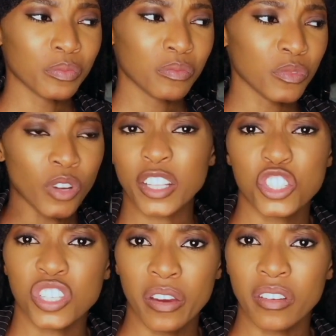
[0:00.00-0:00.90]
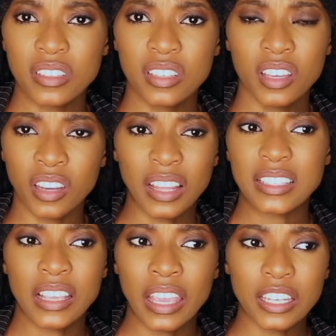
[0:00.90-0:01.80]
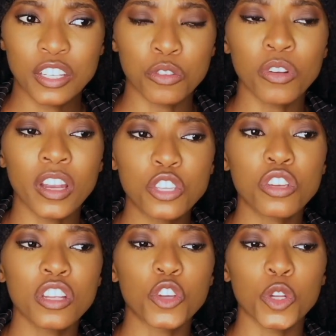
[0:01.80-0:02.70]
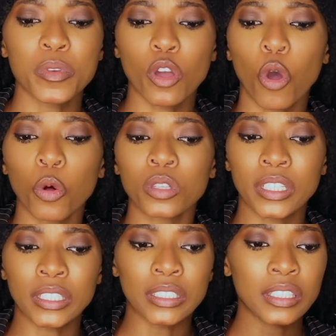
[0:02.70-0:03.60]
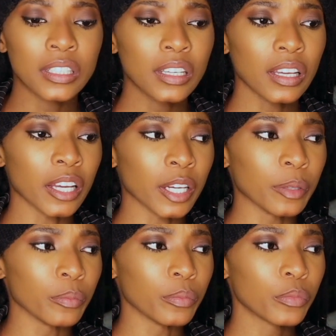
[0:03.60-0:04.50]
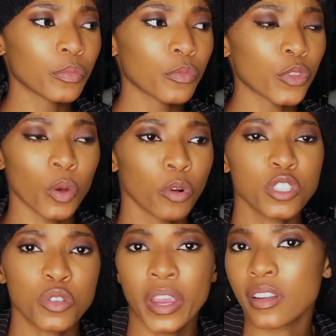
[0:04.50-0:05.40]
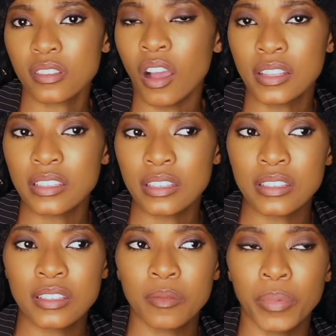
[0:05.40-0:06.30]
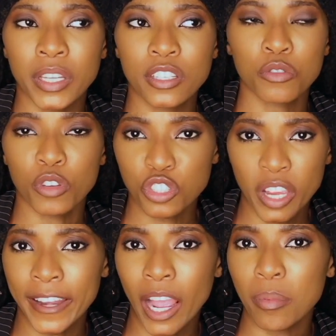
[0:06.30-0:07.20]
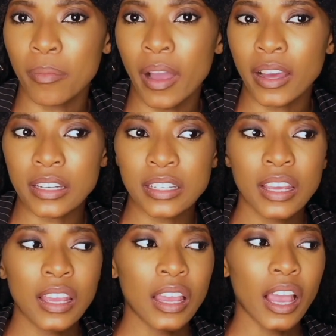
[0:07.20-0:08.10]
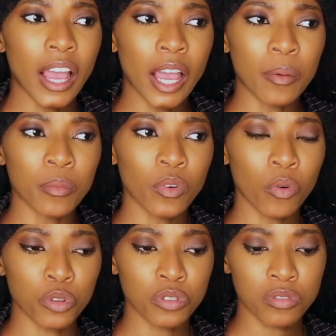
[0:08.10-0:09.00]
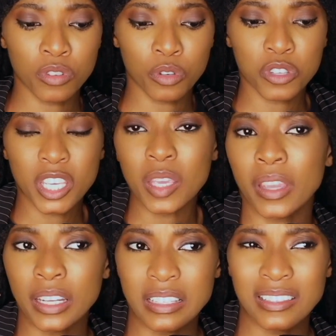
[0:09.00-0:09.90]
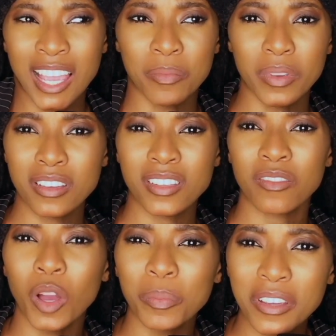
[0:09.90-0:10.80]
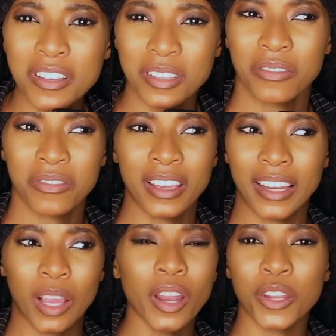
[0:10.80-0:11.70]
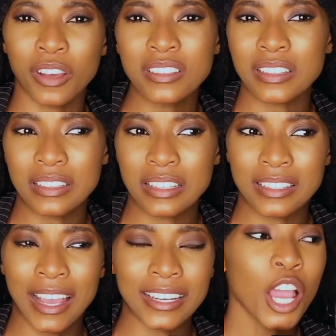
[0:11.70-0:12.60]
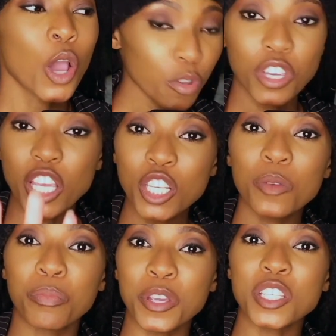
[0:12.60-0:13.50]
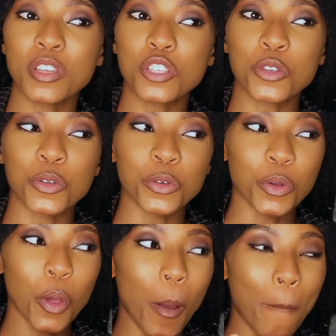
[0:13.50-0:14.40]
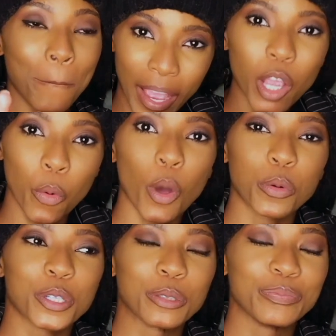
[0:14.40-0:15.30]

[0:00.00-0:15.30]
not share it, not say it. You literally could be holding the world's greatest answers, but you're shutting up about it. Or, you're keeping it inside because of what? Because of fear. Like, what nonsense is that? Which actually brings me to my quote.